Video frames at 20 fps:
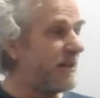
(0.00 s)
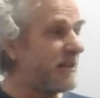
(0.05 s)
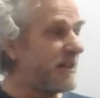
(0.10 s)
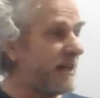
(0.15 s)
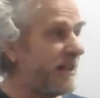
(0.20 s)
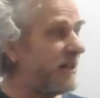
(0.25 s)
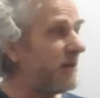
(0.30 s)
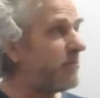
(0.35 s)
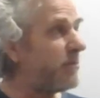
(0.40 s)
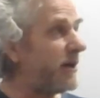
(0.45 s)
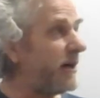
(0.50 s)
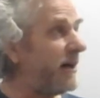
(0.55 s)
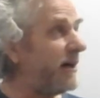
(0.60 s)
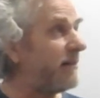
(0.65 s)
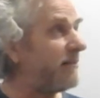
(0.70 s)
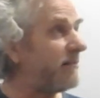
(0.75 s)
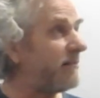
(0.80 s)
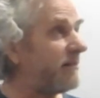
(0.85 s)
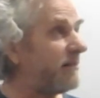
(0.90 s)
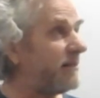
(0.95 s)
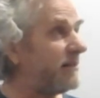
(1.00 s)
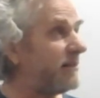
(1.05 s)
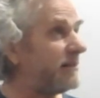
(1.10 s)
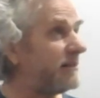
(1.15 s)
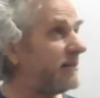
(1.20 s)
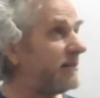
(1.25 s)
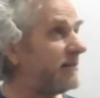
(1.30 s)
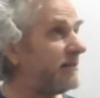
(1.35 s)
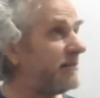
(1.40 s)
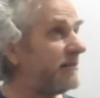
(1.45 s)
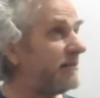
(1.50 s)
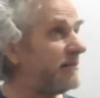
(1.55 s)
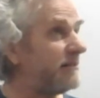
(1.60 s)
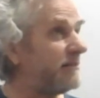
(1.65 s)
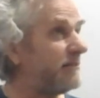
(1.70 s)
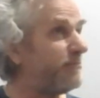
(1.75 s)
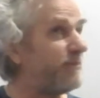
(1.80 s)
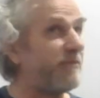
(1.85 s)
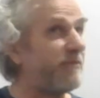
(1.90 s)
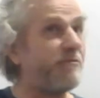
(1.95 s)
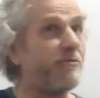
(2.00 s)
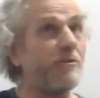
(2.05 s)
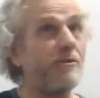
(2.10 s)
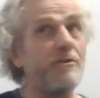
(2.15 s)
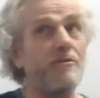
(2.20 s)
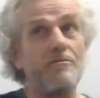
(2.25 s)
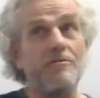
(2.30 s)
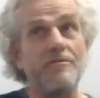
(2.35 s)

take a breath. Before you